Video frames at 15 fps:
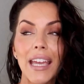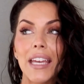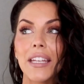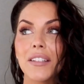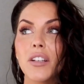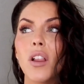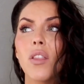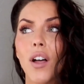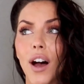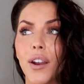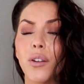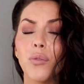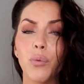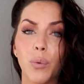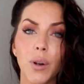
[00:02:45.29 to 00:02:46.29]
It's a lot
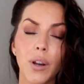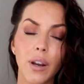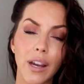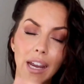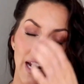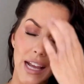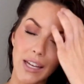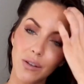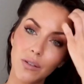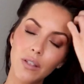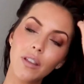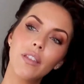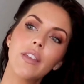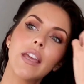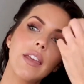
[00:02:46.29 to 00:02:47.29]
of work, and I used
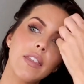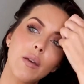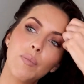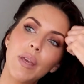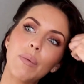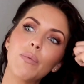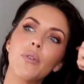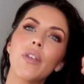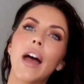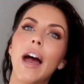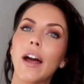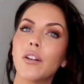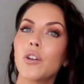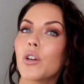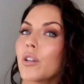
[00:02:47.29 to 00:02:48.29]
to think that people that
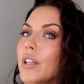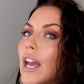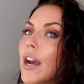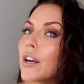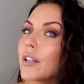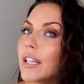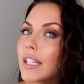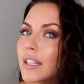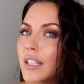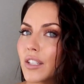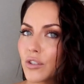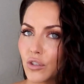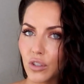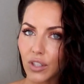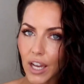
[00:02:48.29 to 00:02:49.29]
had curly hair like
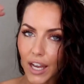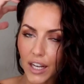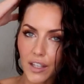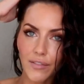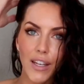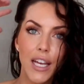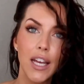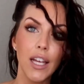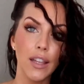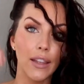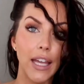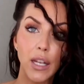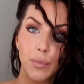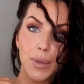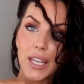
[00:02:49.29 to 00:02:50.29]
this just kind of
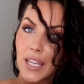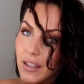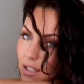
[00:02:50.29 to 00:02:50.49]
let it be.